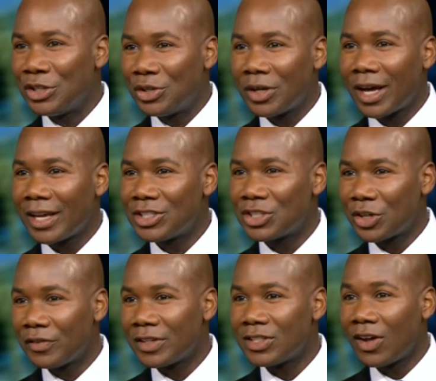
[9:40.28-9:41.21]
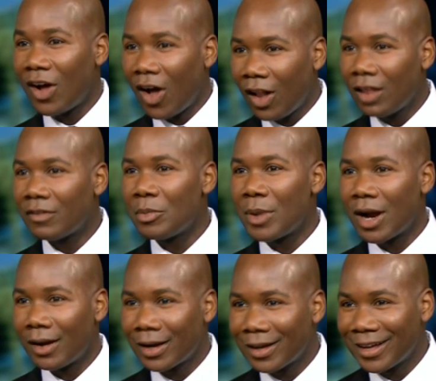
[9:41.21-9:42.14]
Do you guys service all of
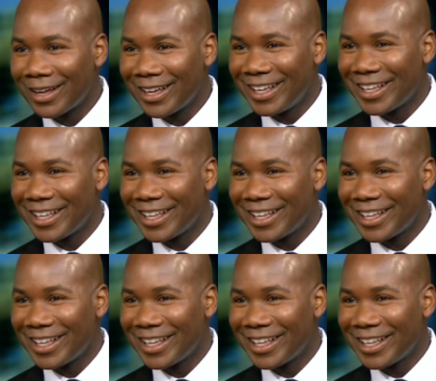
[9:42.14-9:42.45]
America,